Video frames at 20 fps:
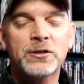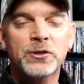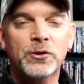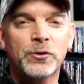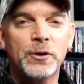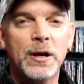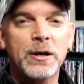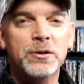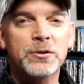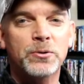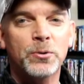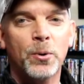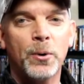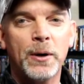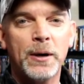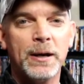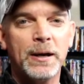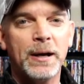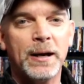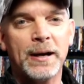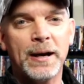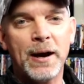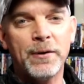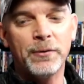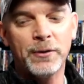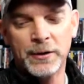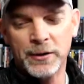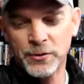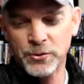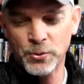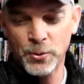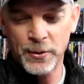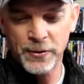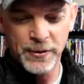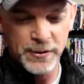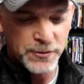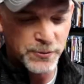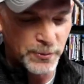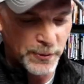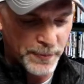just a great story, and I really enjoyed
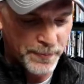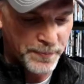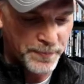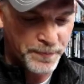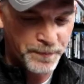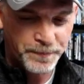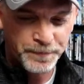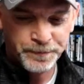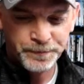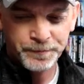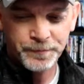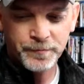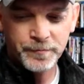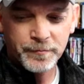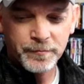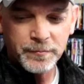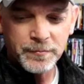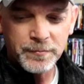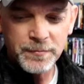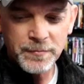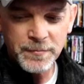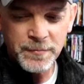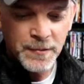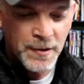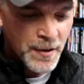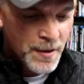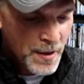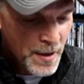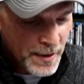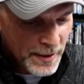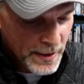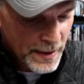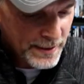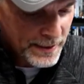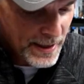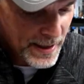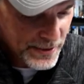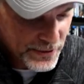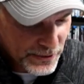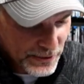this one. Okay,
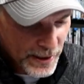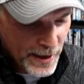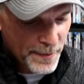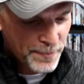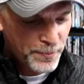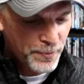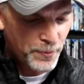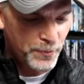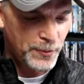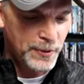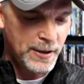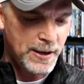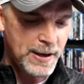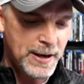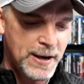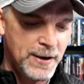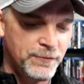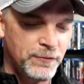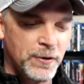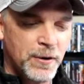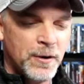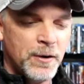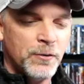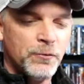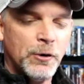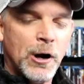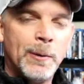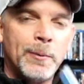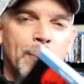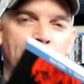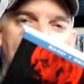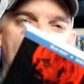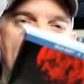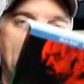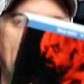next up we have Robert